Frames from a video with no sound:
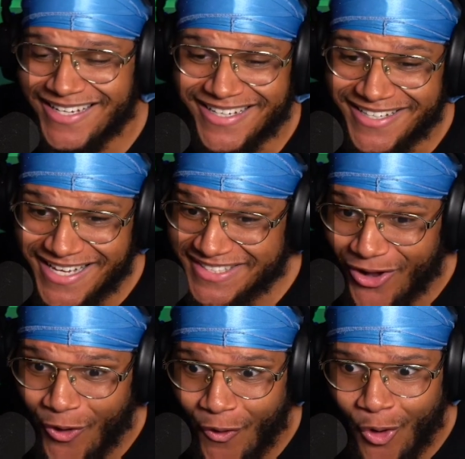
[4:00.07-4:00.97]
it? That's a
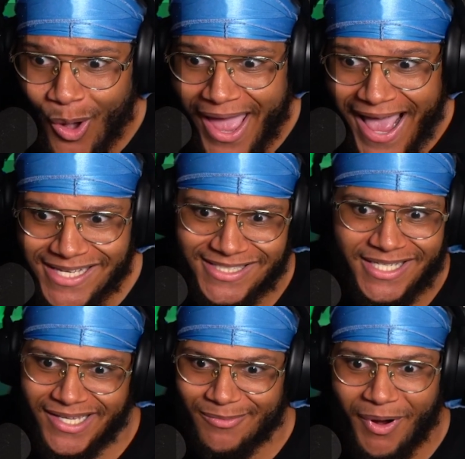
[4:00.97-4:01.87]
whole ass
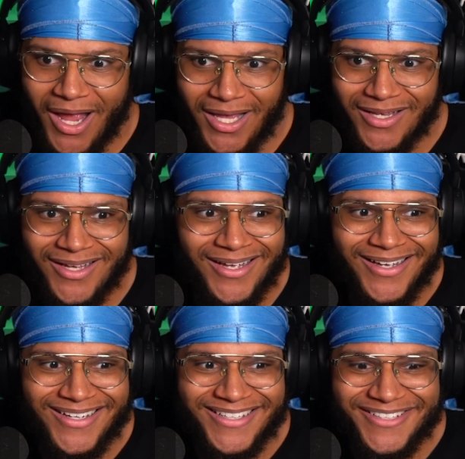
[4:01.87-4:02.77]
cheek, bruh.
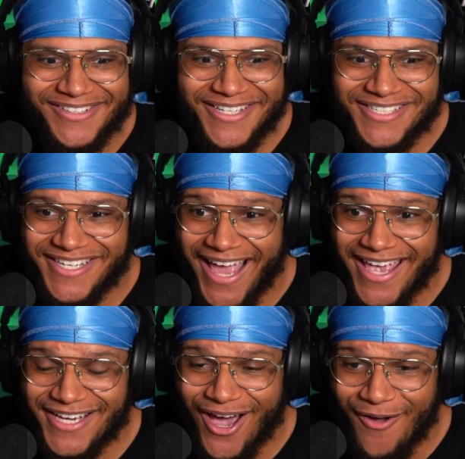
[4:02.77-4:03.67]
This shit
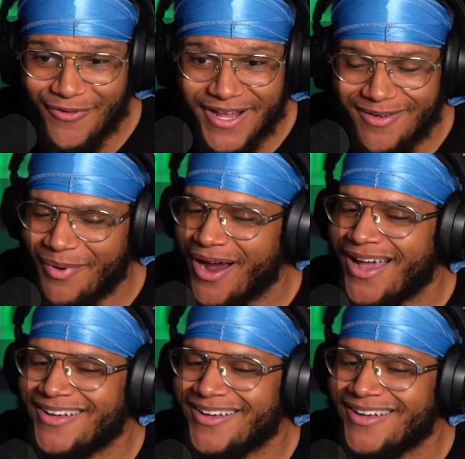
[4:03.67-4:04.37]
ain't covering it, bruh,